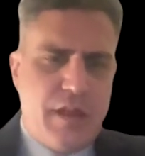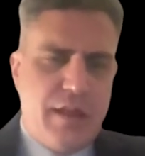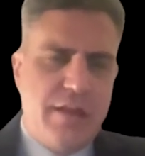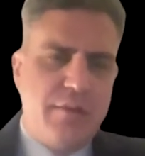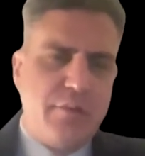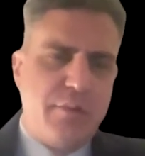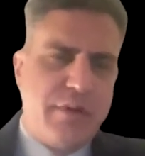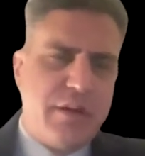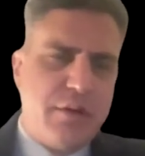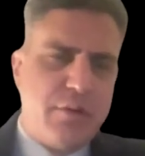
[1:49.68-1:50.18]

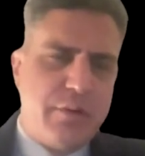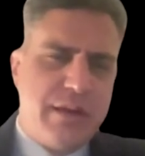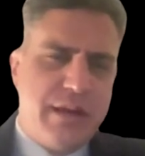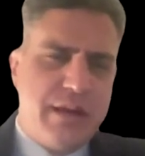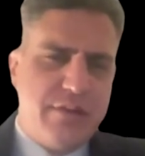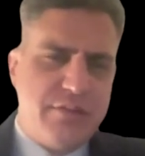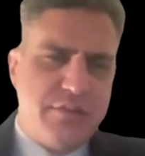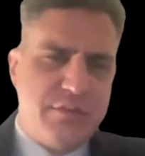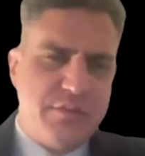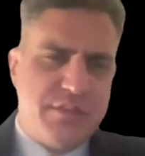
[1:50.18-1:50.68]
And here we
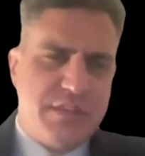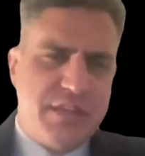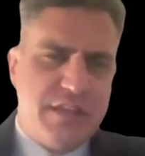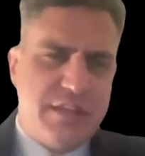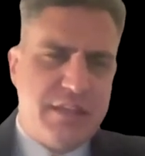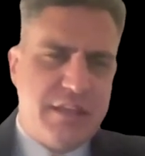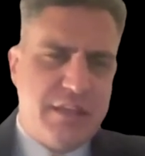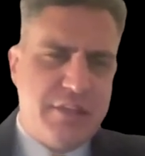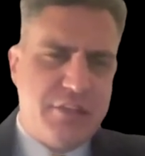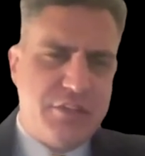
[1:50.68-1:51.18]
have some
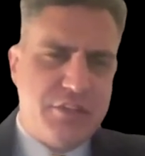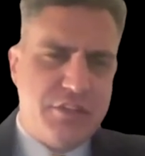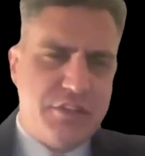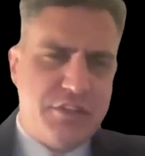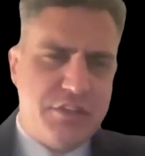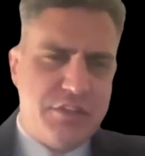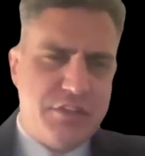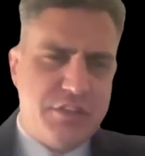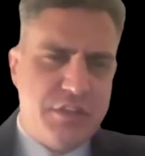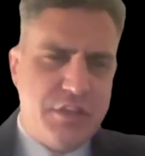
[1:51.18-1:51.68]

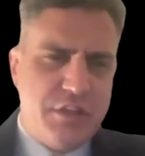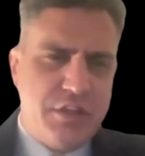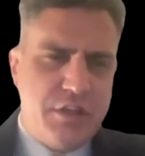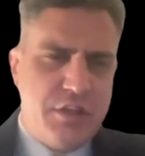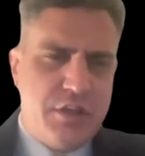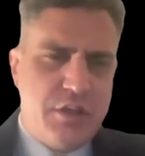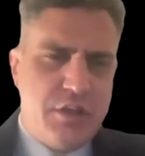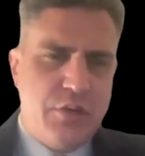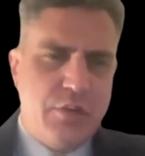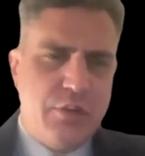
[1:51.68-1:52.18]
citations
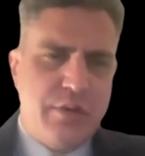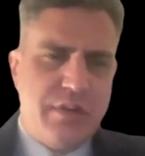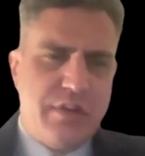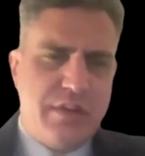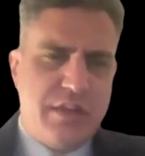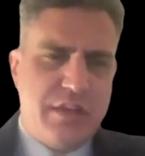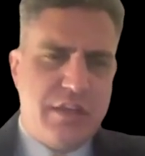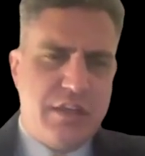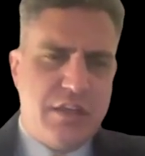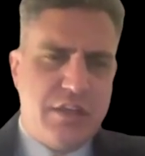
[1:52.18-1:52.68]
with
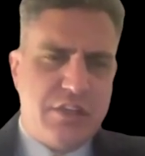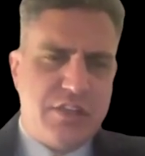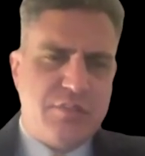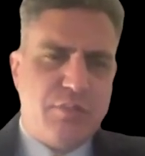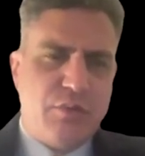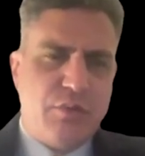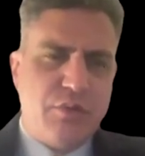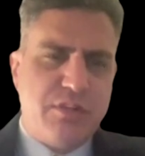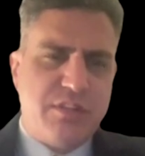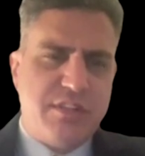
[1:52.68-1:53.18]
the
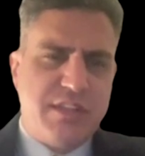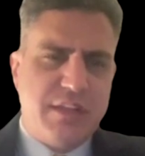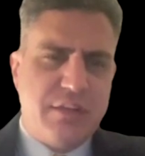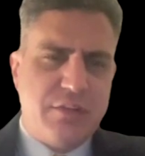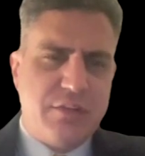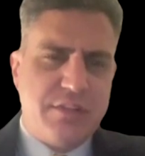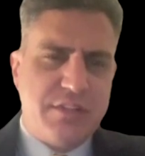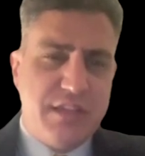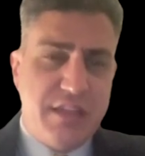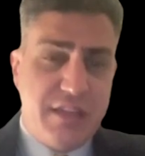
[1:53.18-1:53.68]
sports
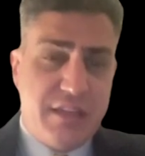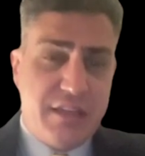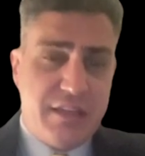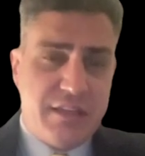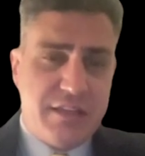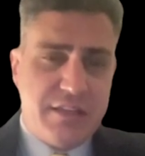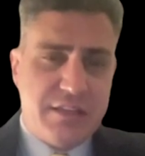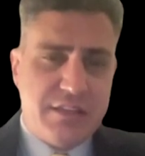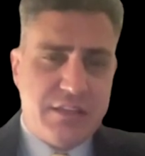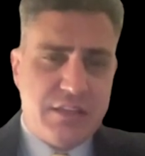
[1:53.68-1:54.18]
sales
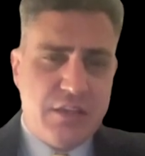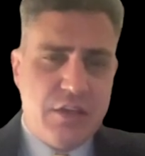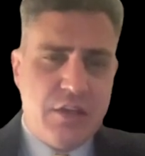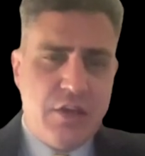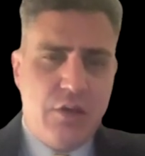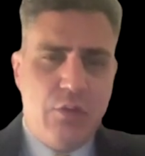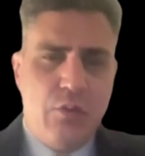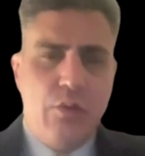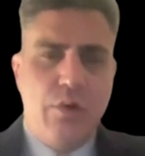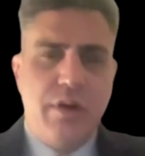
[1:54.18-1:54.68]
tickets.
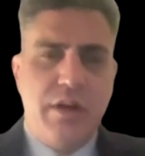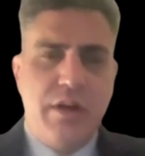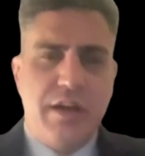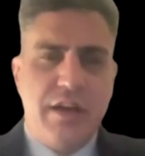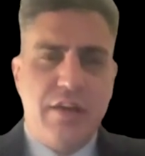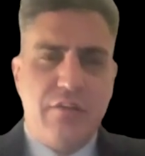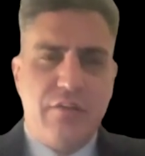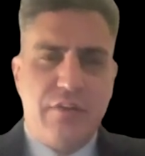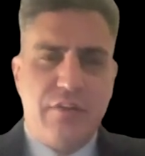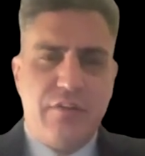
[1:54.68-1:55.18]
One
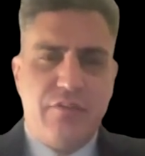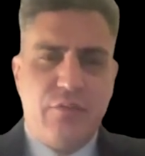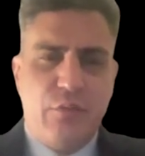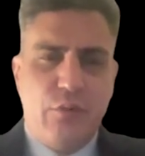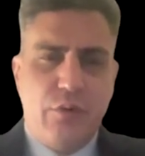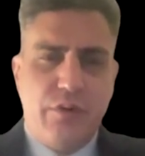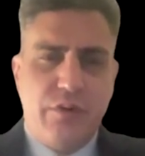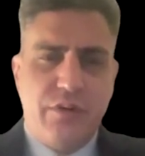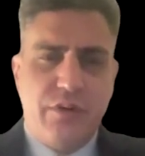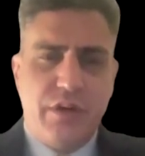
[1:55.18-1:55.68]
in every
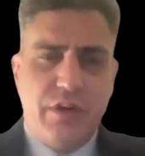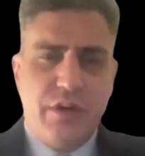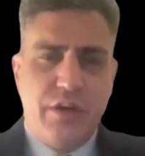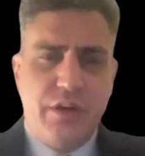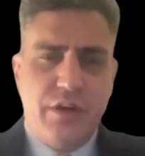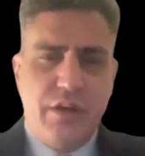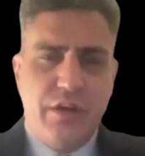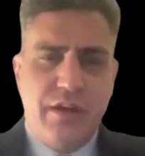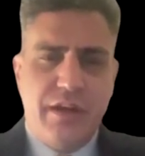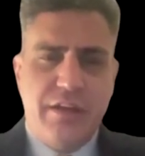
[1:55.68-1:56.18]
four
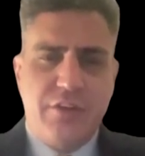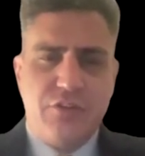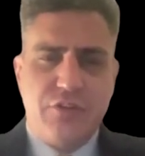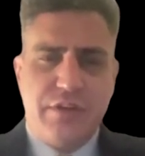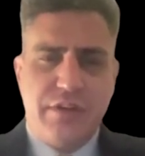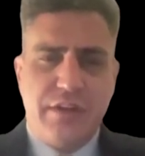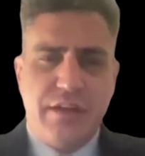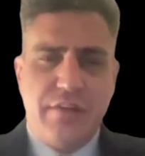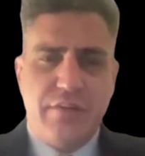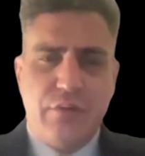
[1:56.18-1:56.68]

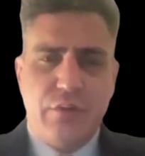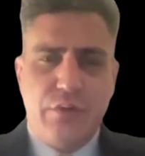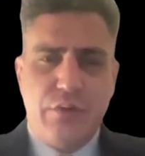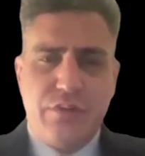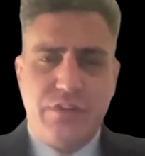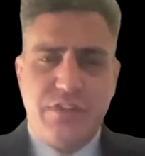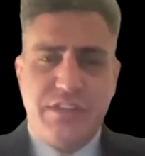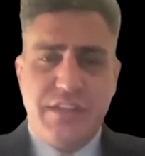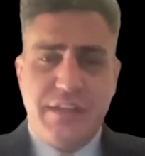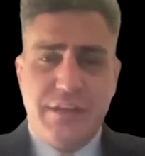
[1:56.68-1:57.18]

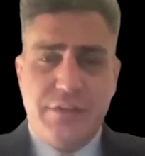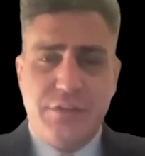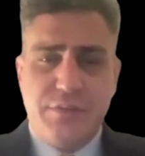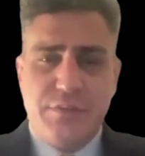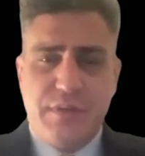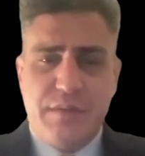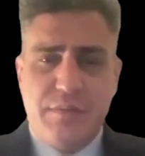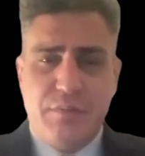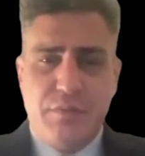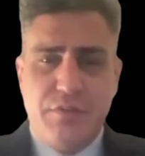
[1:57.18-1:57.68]
entry-level
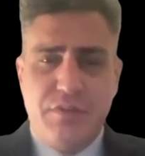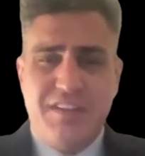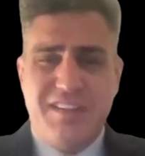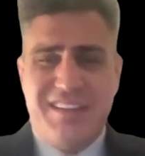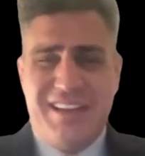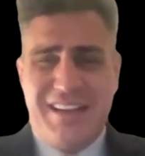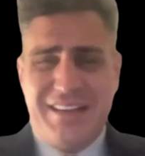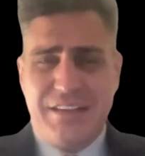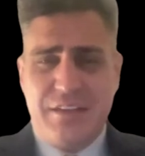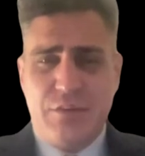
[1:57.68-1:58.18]
salespeople
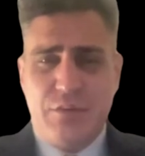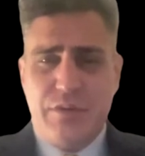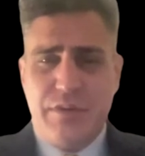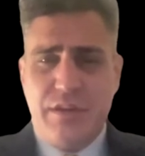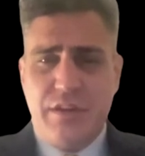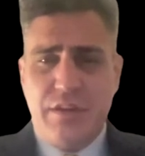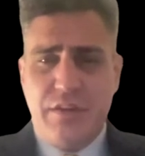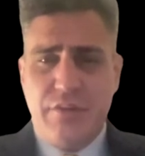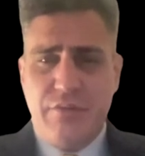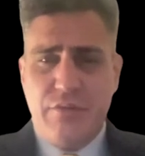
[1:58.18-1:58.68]
detected
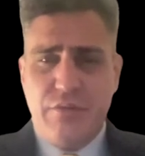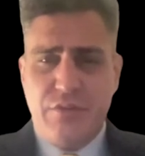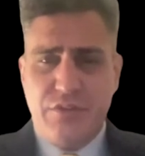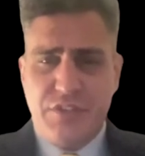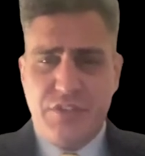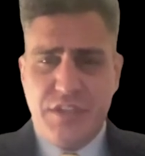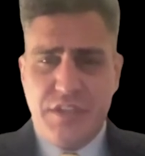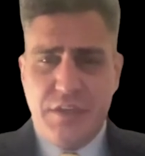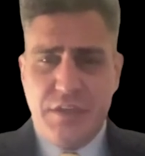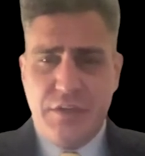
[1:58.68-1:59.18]
within the
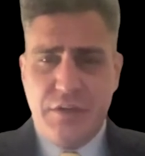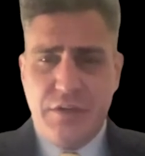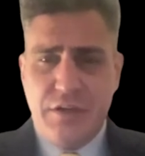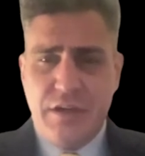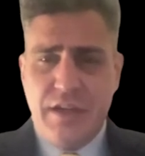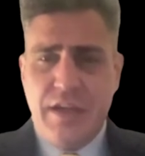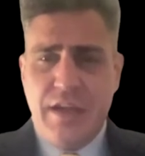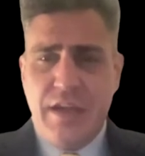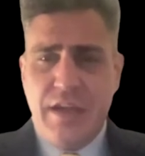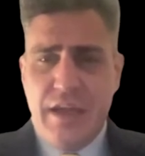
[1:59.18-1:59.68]
first year,
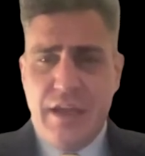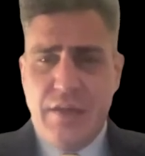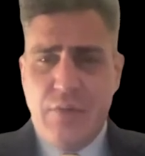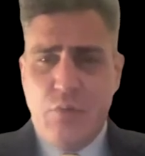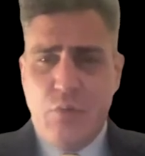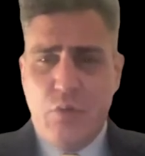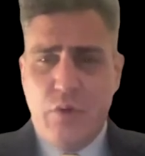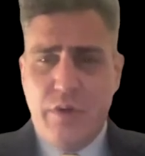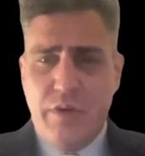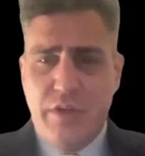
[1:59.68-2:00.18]

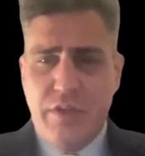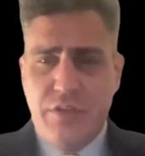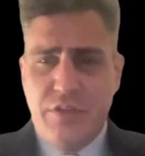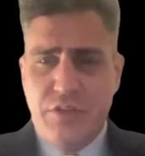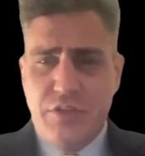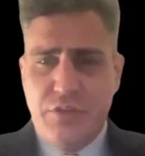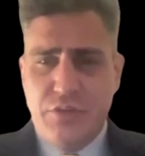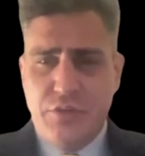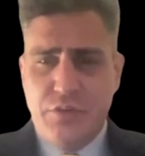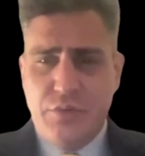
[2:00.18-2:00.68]
and 1 to
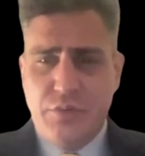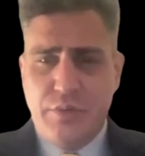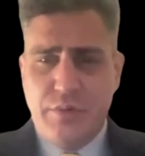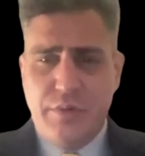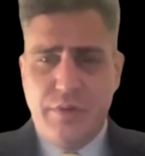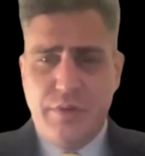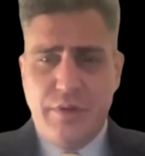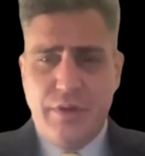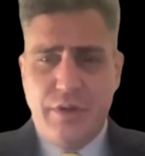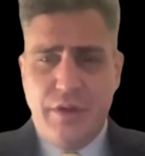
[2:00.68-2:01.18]
2
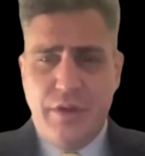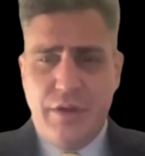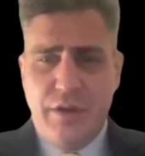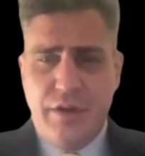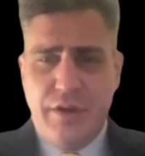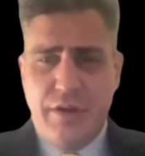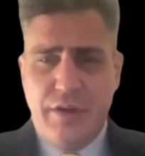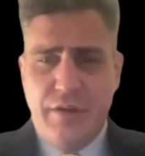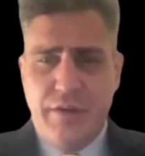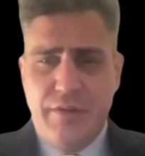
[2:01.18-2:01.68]

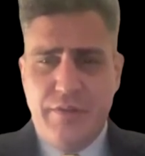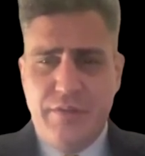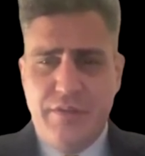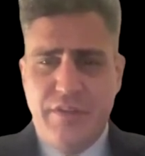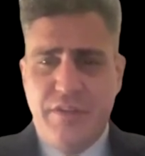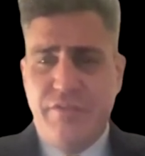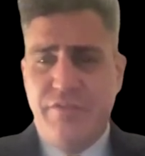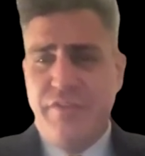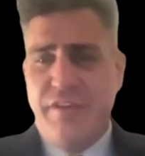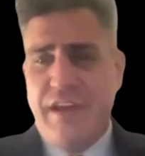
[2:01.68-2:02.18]

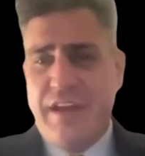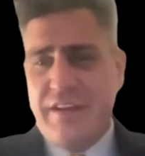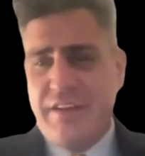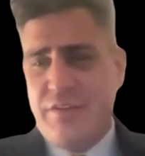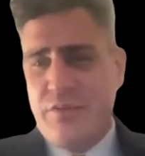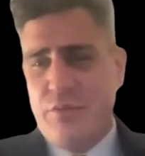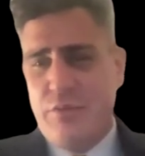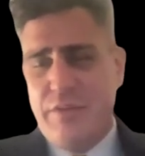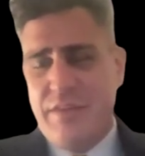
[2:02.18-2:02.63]
defect